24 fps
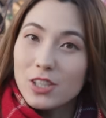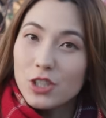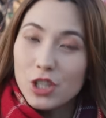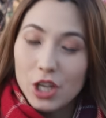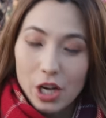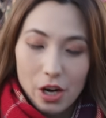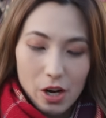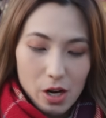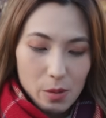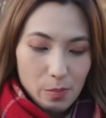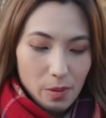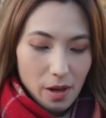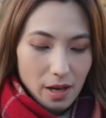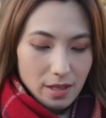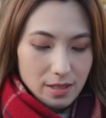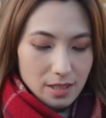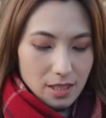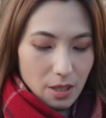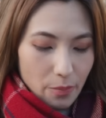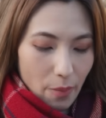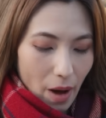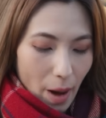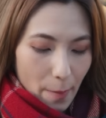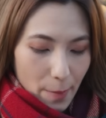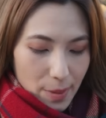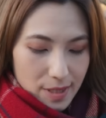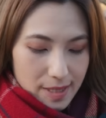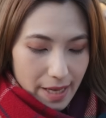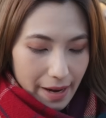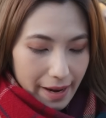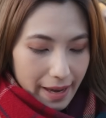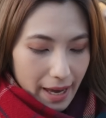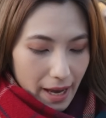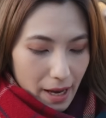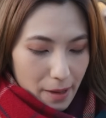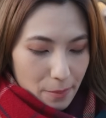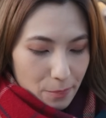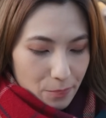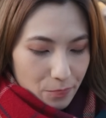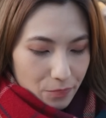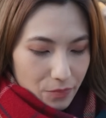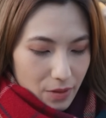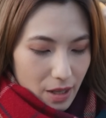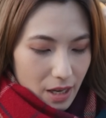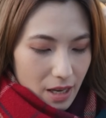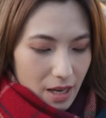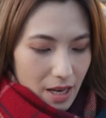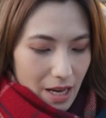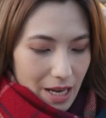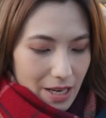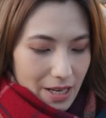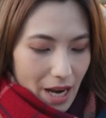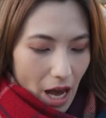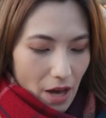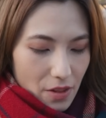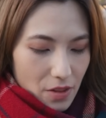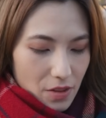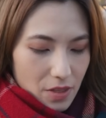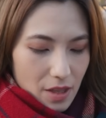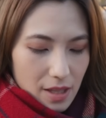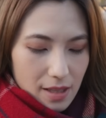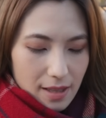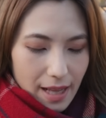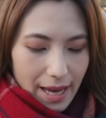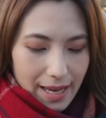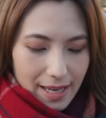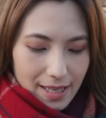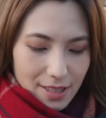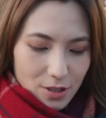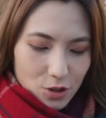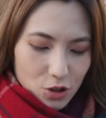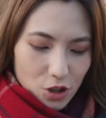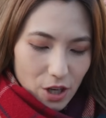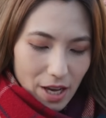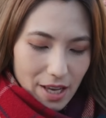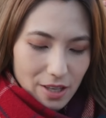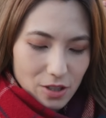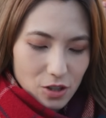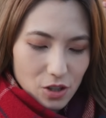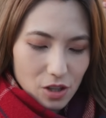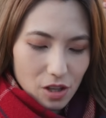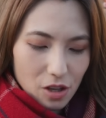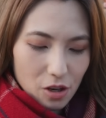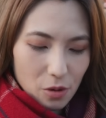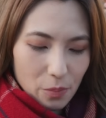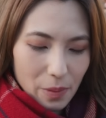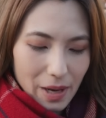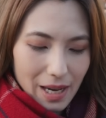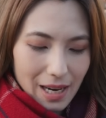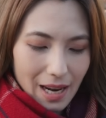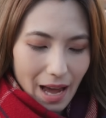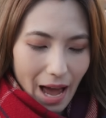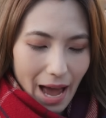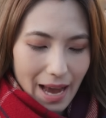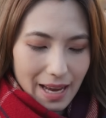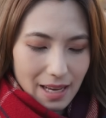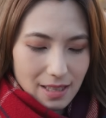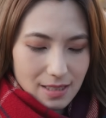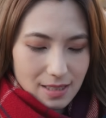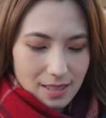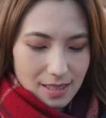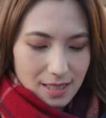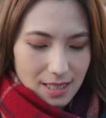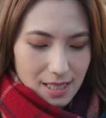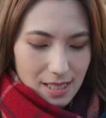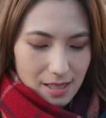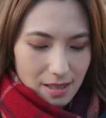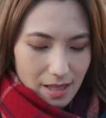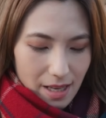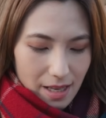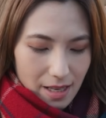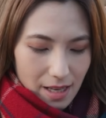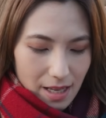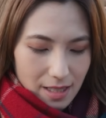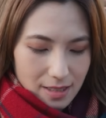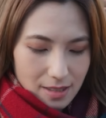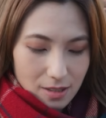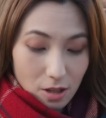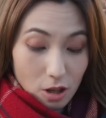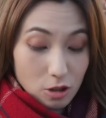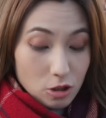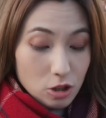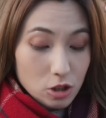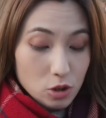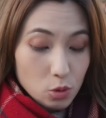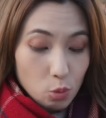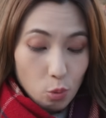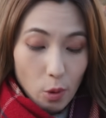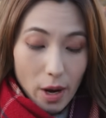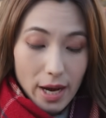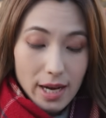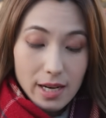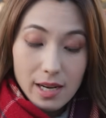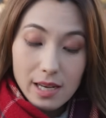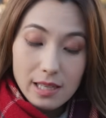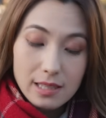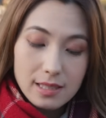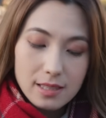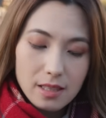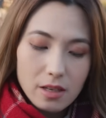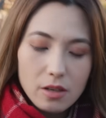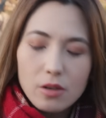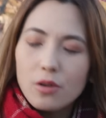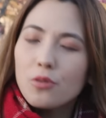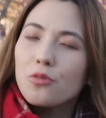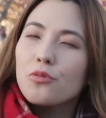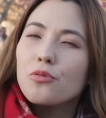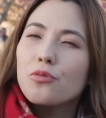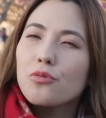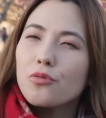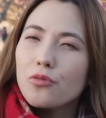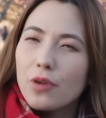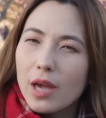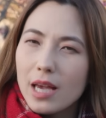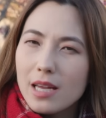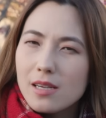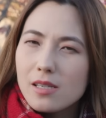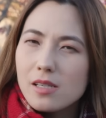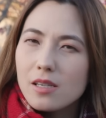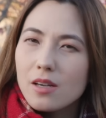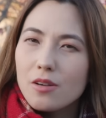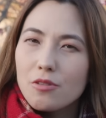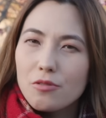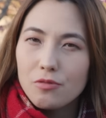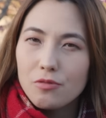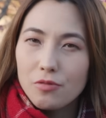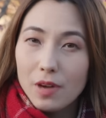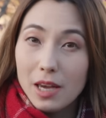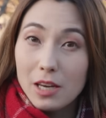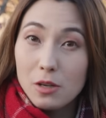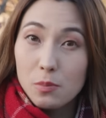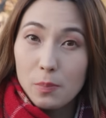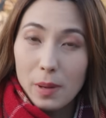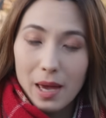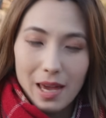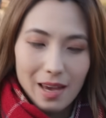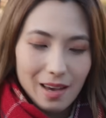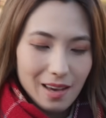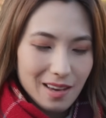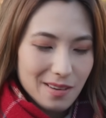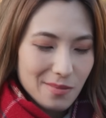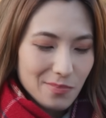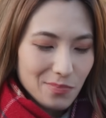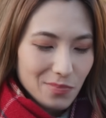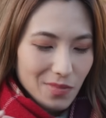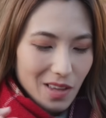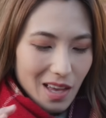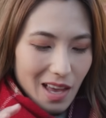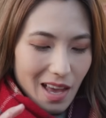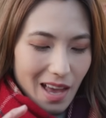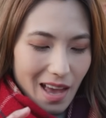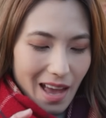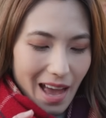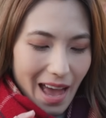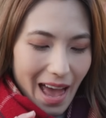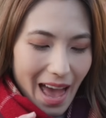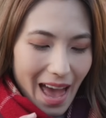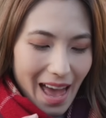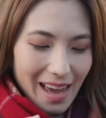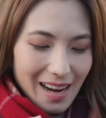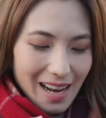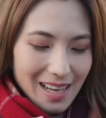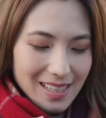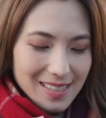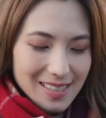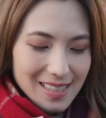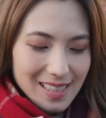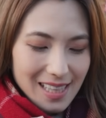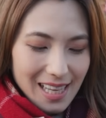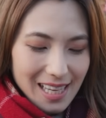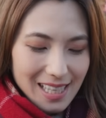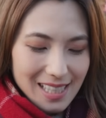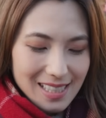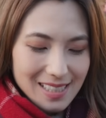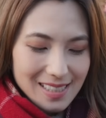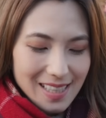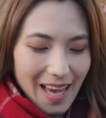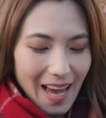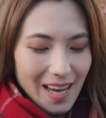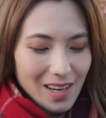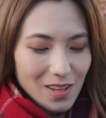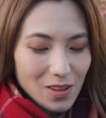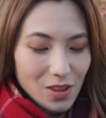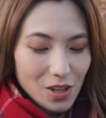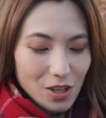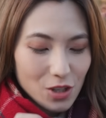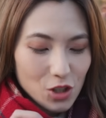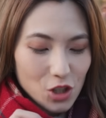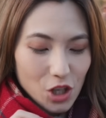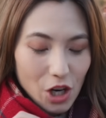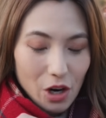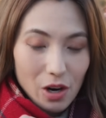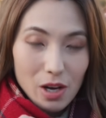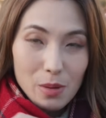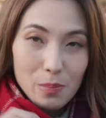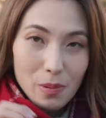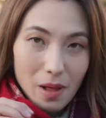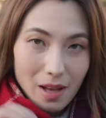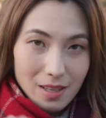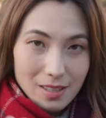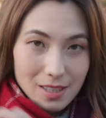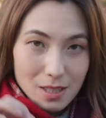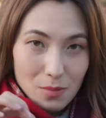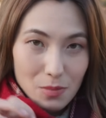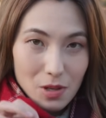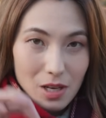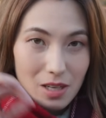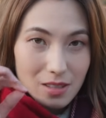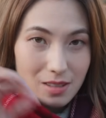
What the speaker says: cherry blossom amazake. Now that the light has changed a little bit, I can see that it's not just white, it's faint, faint pink. And as the lady said, the cherry blossom that